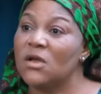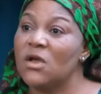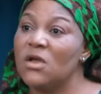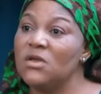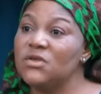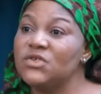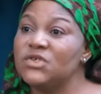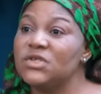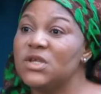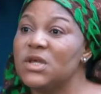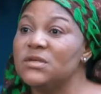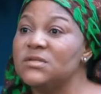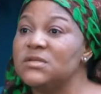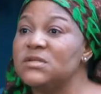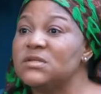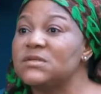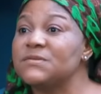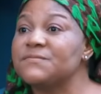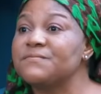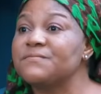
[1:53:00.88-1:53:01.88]

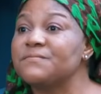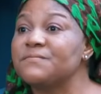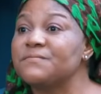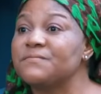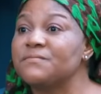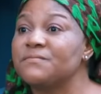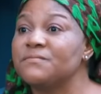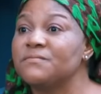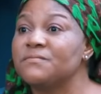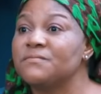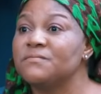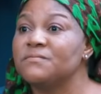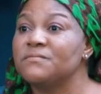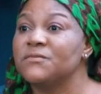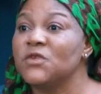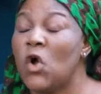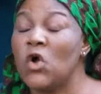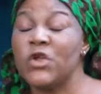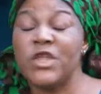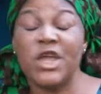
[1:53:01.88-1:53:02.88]
Conscience.
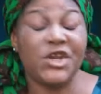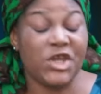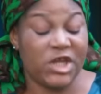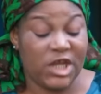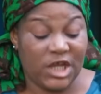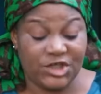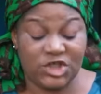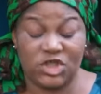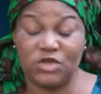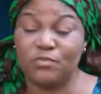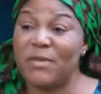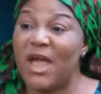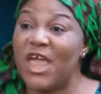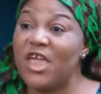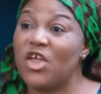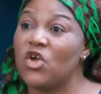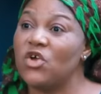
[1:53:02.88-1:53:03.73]
Onye de Kachi, my